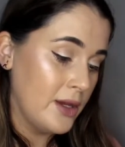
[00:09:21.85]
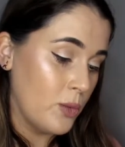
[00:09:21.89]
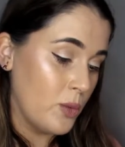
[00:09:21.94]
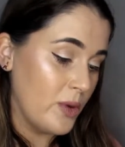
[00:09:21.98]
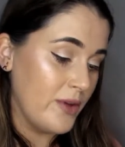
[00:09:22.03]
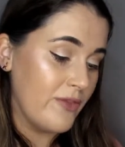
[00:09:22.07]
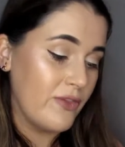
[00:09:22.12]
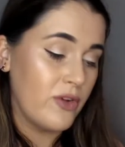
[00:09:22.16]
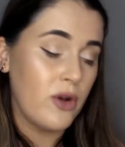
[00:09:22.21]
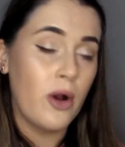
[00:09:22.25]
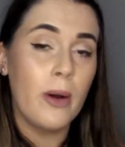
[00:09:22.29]

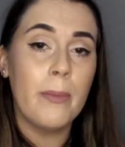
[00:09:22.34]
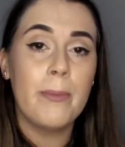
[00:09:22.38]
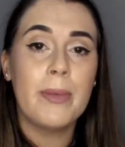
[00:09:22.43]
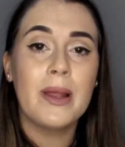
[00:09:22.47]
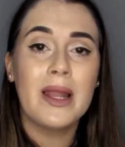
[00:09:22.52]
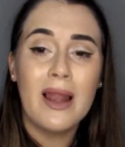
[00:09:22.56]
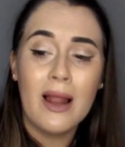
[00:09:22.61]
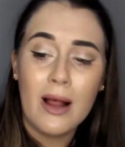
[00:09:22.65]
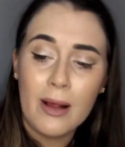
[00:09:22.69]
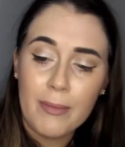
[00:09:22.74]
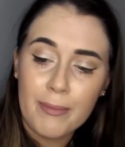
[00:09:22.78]
We've got
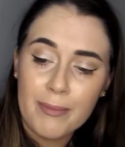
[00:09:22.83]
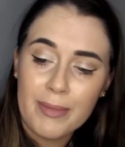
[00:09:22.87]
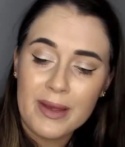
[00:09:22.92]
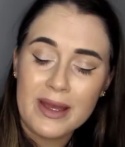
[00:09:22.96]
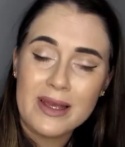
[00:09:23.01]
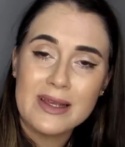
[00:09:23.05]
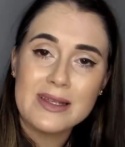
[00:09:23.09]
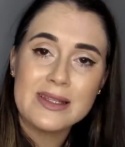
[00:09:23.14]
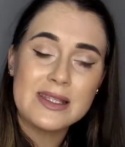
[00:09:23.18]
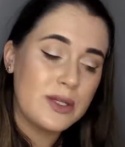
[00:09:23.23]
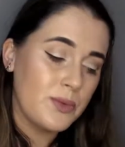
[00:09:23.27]

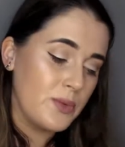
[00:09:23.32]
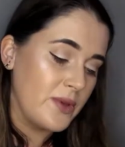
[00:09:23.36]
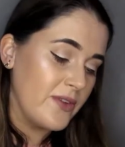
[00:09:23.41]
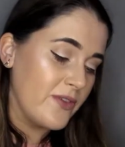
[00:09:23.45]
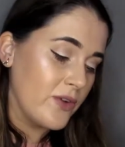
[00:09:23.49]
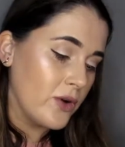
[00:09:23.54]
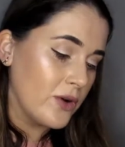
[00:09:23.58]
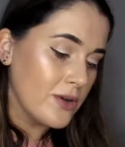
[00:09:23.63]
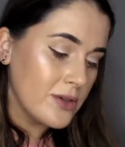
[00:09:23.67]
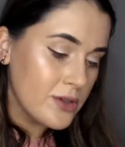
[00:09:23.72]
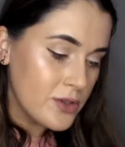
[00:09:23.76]
plant-based, we've
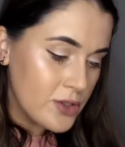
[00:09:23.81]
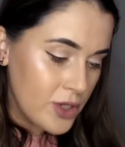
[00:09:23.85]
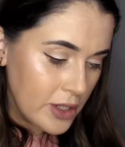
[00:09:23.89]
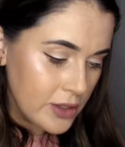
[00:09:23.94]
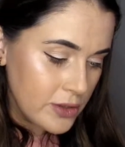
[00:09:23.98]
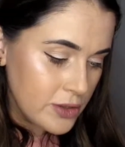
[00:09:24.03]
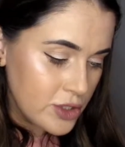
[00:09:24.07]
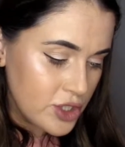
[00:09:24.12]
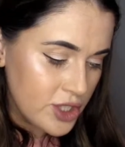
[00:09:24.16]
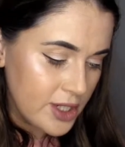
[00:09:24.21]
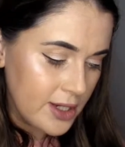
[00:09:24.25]
got
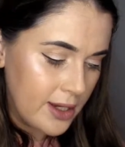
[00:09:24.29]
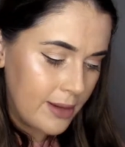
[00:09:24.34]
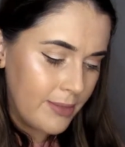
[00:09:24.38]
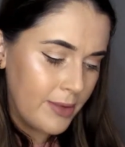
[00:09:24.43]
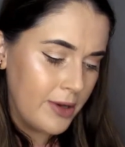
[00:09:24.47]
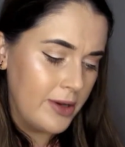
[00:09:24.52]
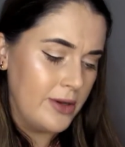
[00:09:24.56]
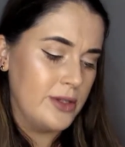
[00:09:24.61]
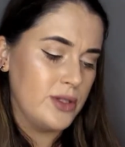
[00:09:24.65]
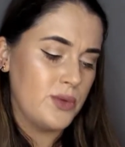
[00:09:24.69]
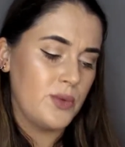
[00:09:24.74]
no
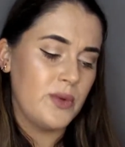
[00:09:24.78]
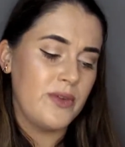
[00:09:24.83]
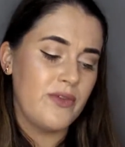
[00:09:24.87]
GMOs,